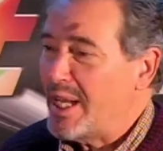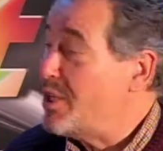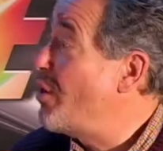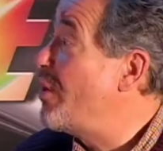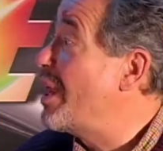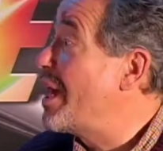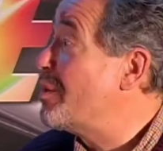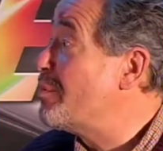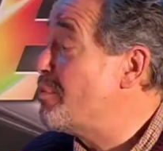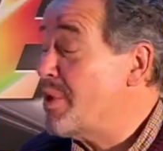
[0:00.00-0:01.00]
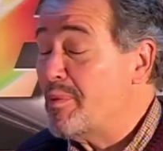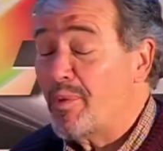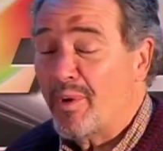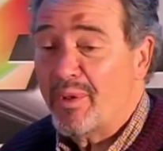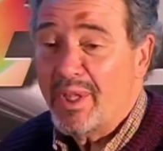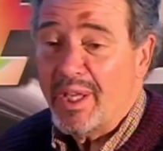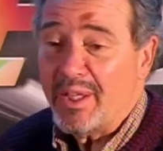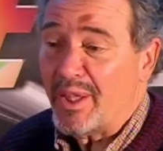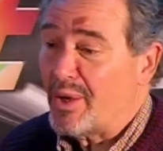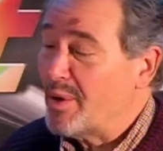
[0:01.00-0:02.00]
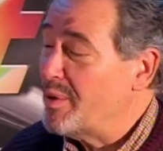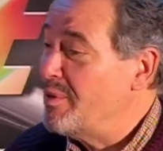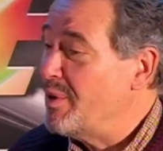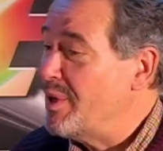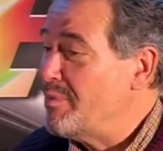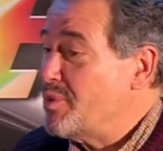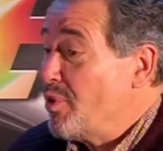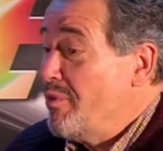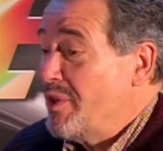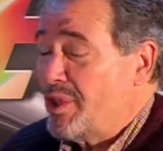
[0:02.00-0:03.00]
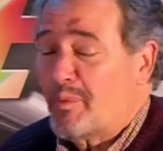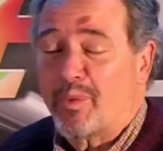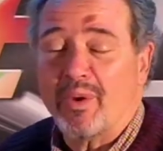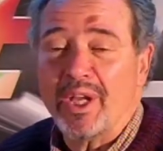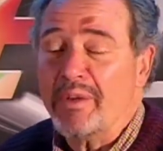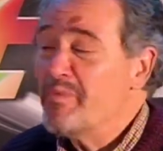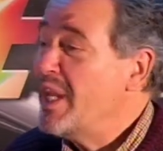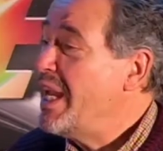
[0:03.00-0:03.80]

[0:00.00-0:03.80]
know a lot of the people that are observing the parade.